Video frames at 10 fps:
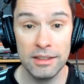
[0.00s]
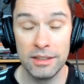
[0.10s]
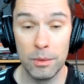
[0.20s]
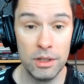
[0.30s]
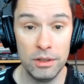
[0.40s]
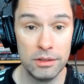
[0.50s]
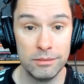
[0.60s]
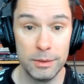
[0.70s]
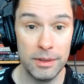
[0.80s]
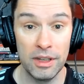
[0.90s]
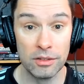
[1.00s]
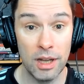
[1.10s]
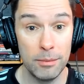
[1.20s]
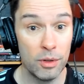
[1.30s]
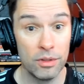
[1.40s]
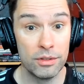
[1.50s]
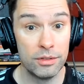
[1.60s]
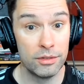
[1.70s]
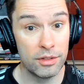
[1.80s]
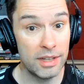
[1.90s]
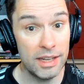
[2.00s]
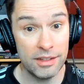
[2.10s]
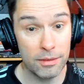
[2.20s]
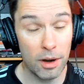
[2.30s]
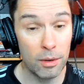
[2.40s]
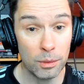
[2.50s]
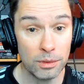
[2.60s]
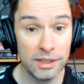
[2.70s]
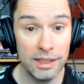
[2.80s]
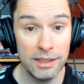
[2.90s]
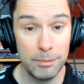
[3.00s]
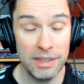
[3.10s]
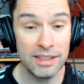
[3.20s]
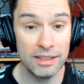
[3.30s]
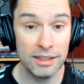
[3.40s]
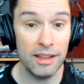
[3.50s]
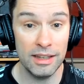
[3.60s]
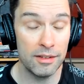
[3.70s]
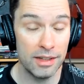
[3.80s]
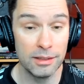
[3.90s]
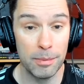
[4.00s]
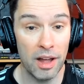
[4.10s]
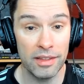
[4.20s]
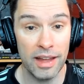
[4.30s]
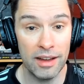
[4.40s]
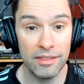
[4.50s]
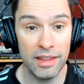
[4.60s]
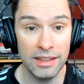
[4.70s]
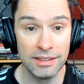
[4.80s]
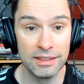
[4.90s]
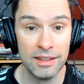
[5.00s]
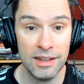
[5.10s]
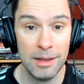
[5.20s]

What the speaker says: someone who's spent a long time doing strategic roles in business, I think there is a path out of this,